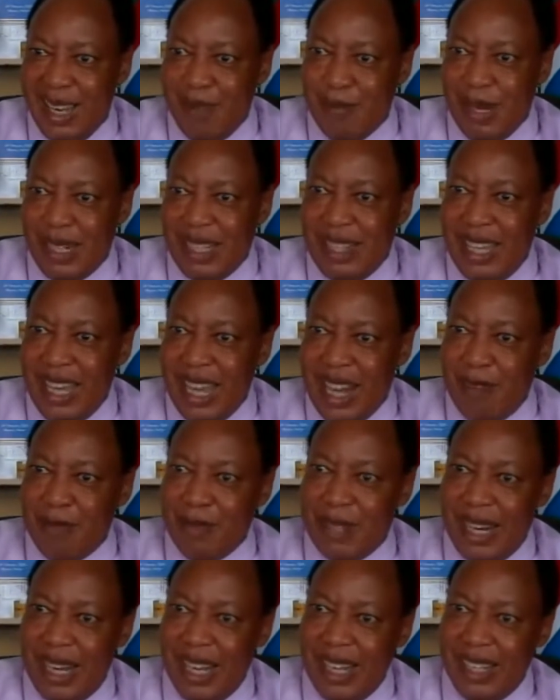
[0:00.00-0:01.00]
But
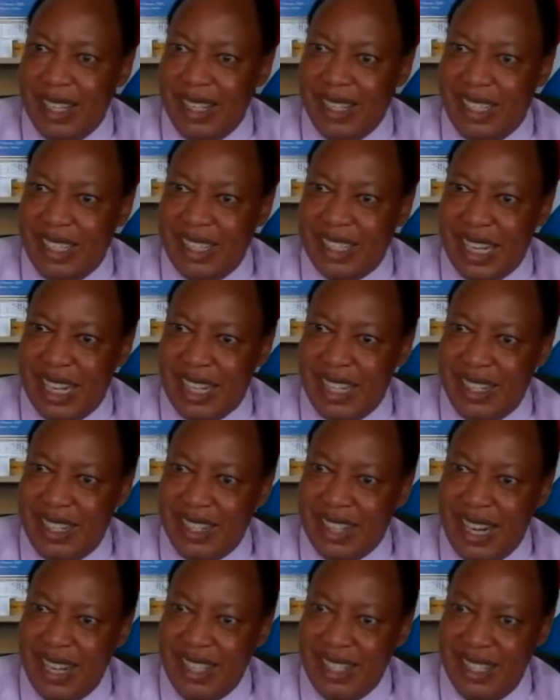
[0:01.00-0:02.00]
thereafter, it started
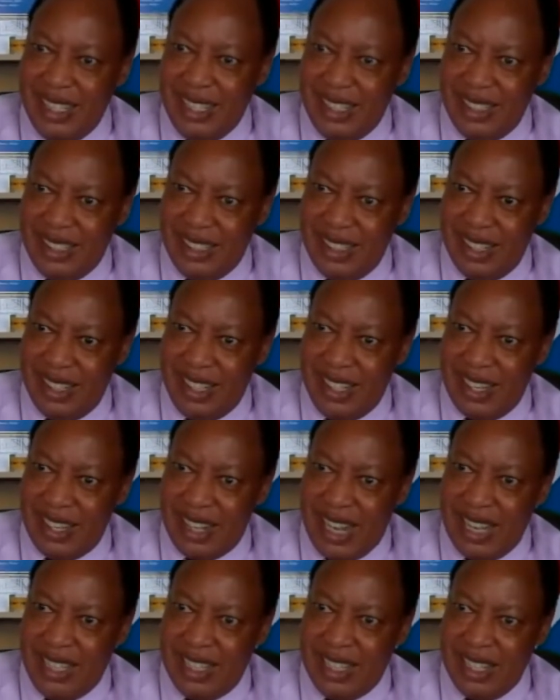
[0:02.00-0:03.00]
rising,
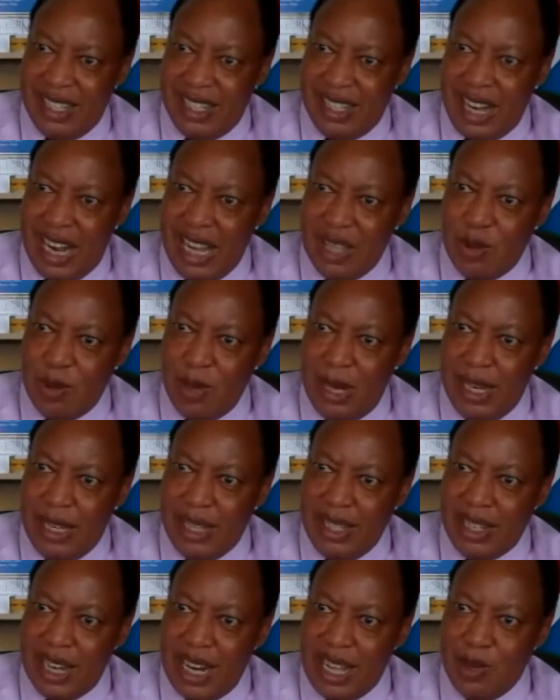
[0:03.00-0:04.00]
rising gradually,
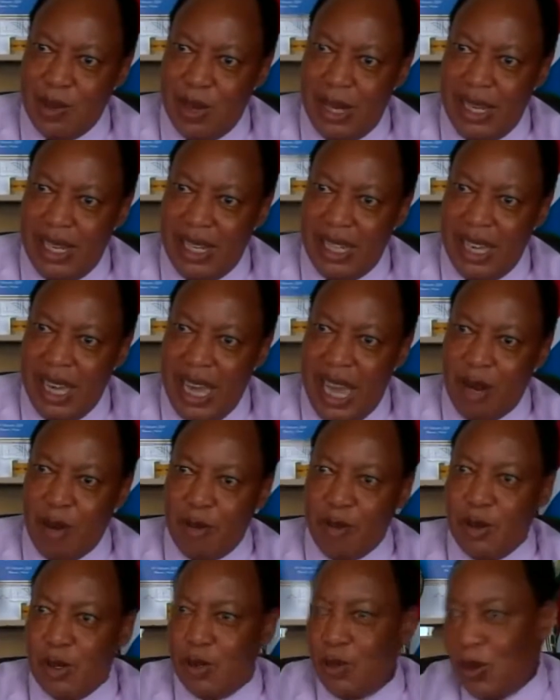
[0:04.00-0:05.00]
gradually. And
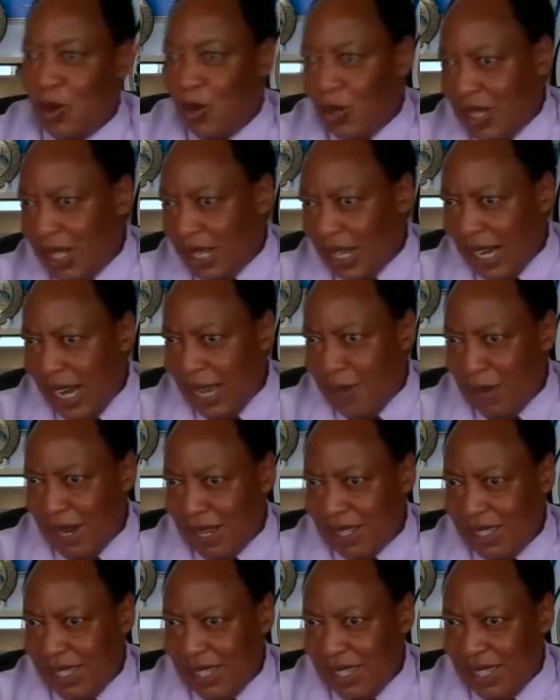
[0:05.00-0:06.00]
of course, we got the
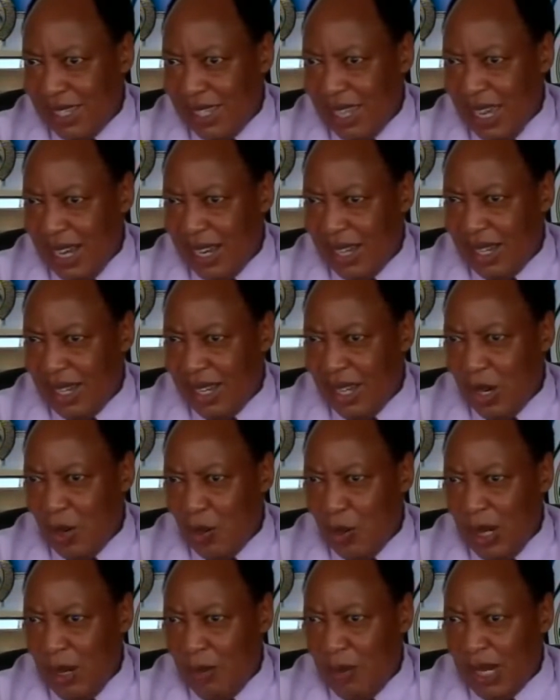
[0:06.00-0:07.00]
climax this year
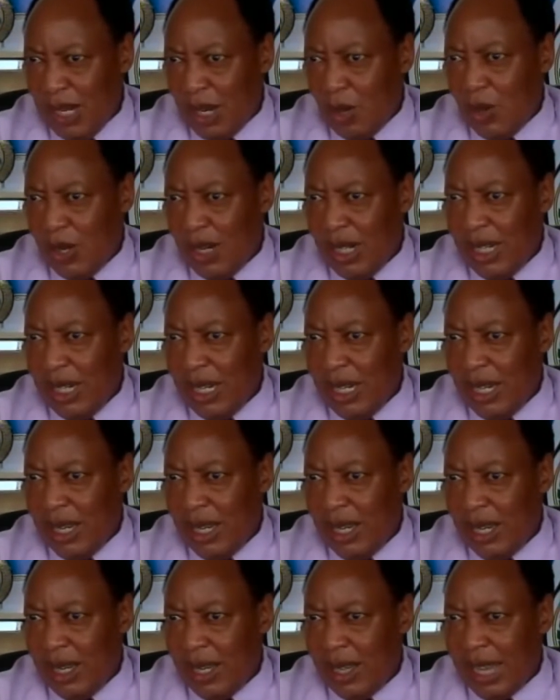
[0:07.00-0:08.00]
when we recorded the
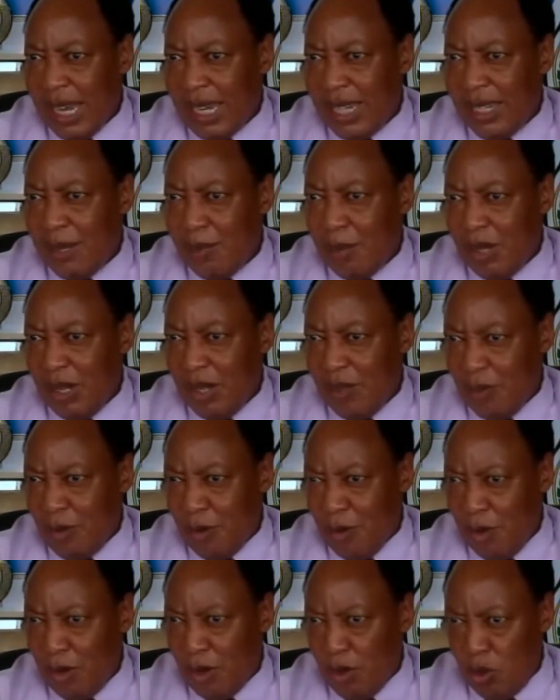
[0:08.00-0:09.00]

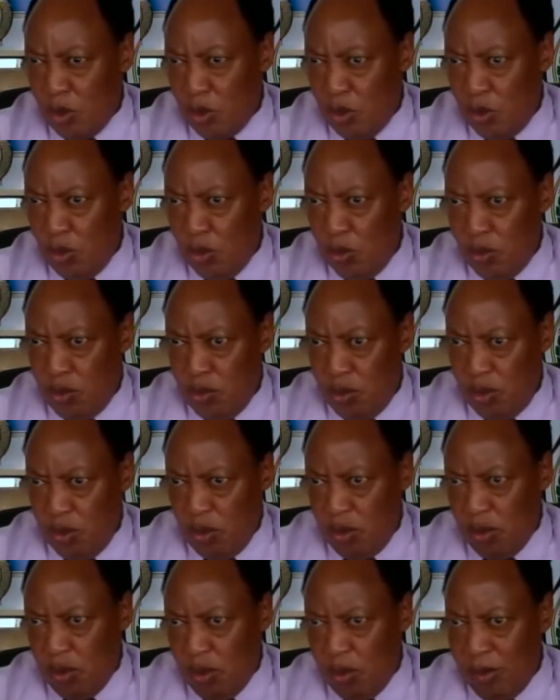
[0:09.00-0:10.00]
13.42
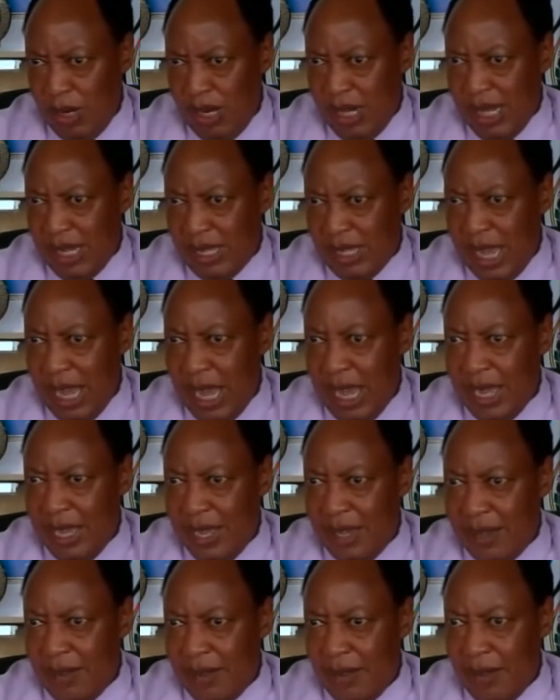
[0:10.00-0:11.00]
meters high.
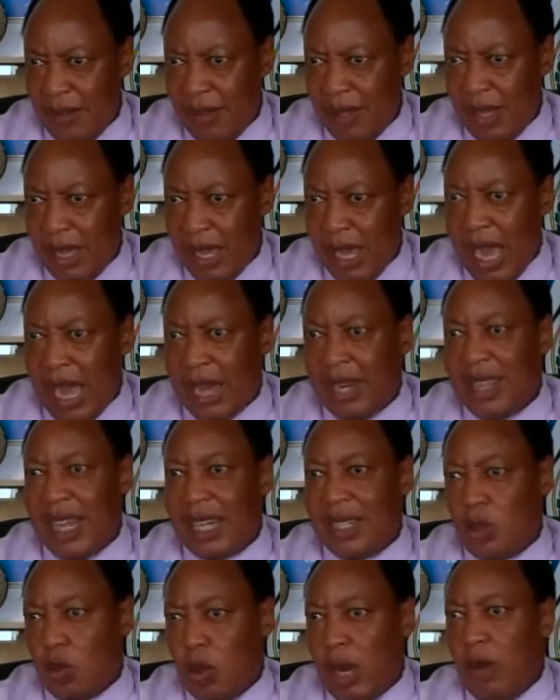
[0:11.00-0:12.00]
And
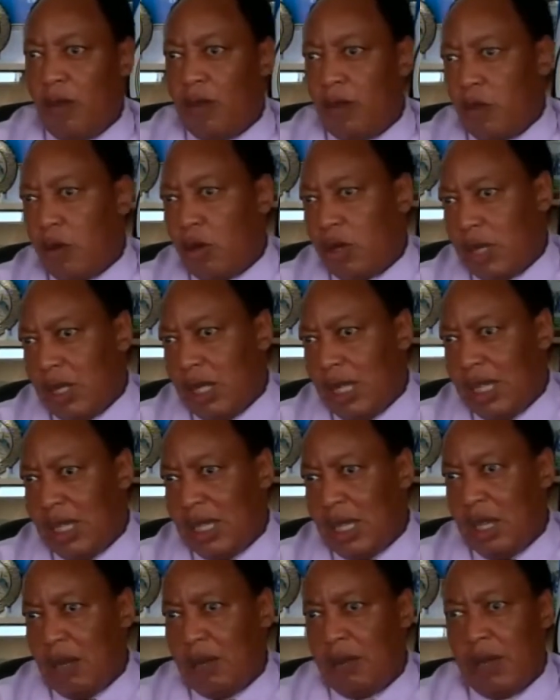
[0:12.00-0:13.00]
that's why, of course,
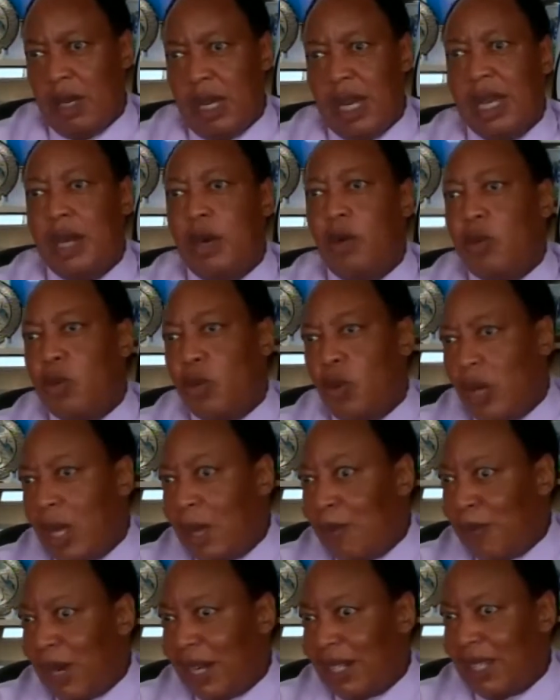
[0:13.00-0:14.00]
this uh, had also
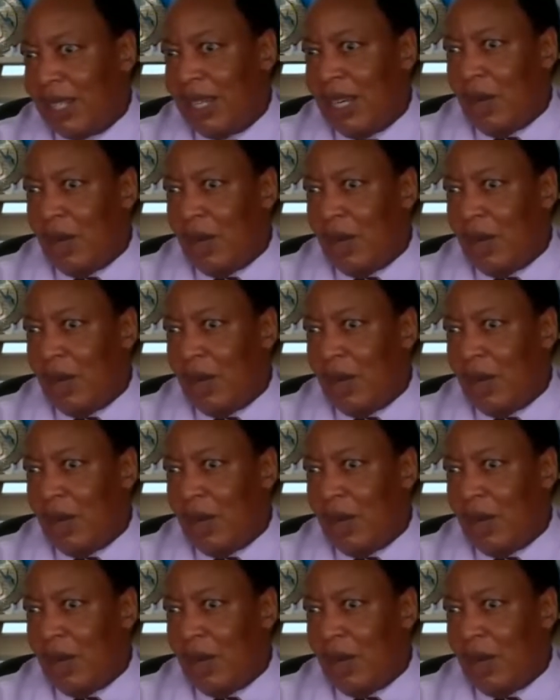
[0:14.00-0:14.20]
impact.